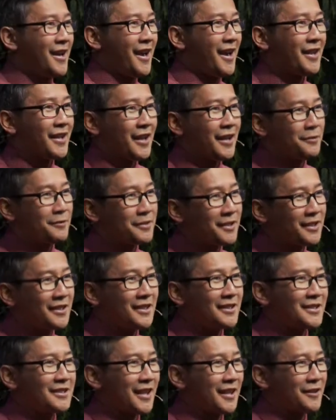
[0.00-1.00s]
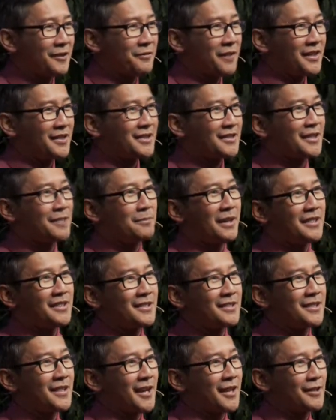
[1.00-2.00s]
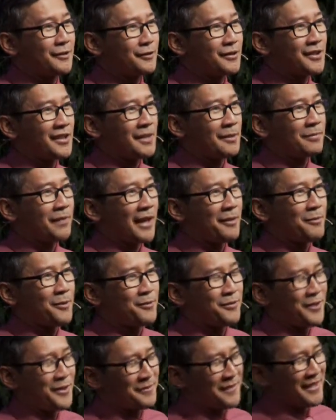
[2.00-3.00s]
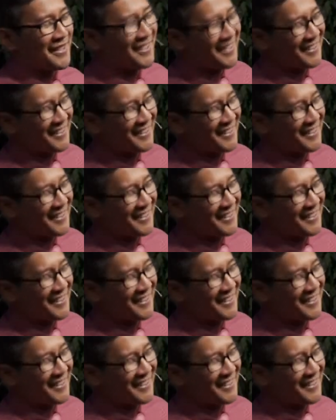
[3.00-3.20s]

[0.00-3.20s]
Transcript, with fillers: and I read The Desire of Ages and my desire to sleep came over me.